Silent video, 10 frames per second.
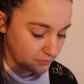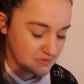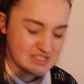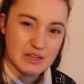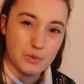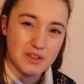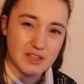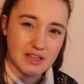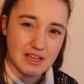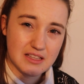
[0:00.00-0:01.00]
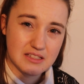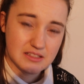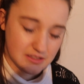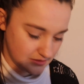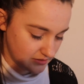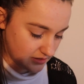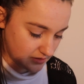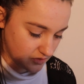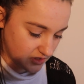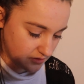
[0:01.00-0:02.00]
Is that with an S? Yeah,
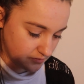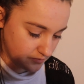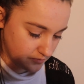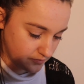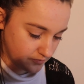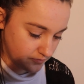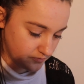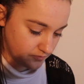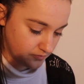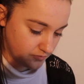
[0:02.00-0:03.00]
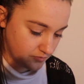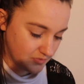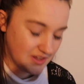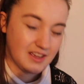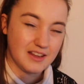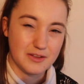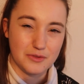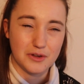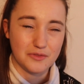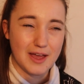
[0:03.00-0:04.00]
okay. I never
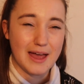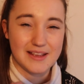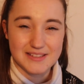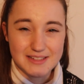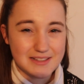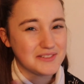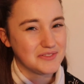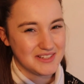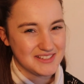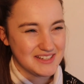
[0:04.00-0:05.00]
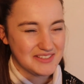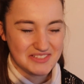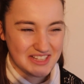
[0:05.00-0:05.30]
know if it has an S or doesn't have an